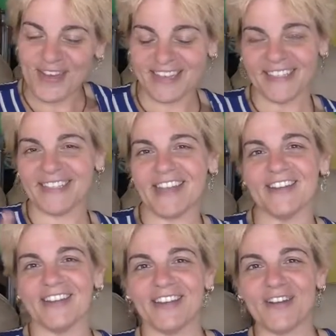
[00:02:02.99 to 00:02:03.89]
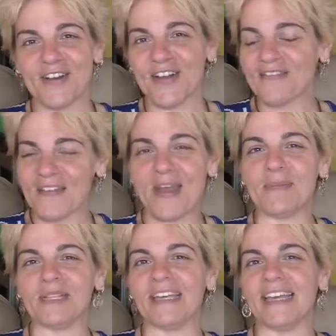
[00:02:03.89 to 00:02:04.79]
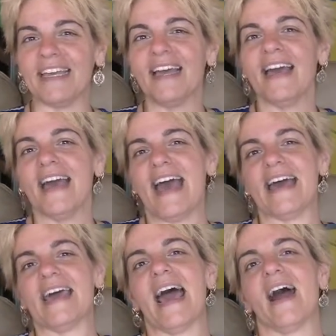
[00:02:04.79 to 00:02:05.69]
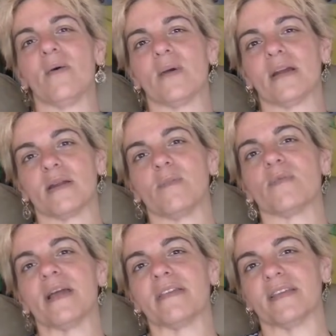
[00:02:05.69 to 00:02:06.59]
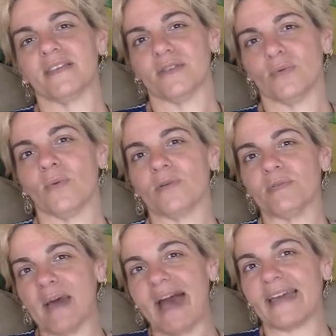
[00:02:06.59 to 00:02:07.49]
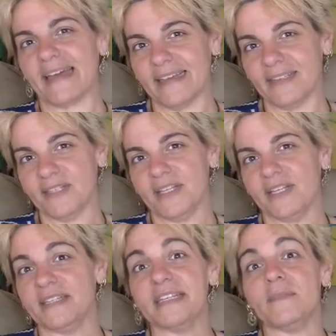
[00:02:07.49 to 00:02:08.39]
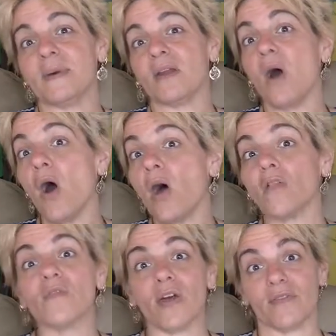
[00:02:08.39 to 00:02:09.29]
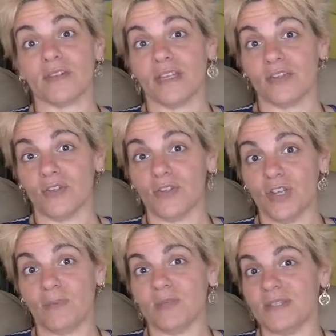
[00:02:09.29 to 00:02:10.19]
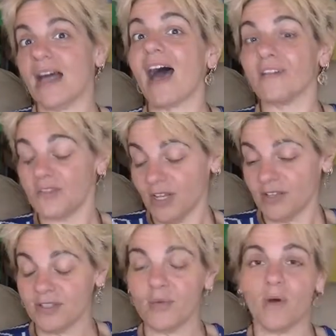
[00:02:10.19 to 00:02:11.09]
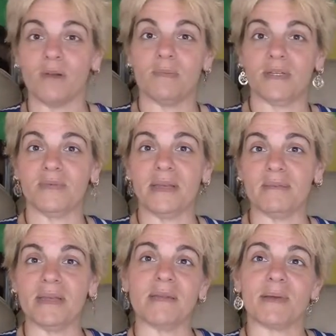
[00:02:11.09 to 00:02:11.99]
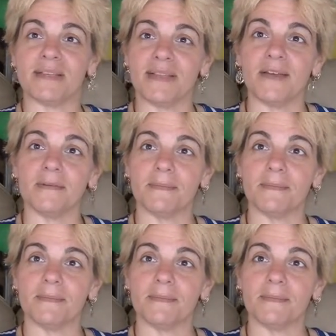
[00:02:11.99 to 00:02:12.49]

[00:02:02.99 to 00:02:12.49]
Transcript: extended family and how we're going to bring these tools back in to deepen all of our relationships, not just the one between me and my son.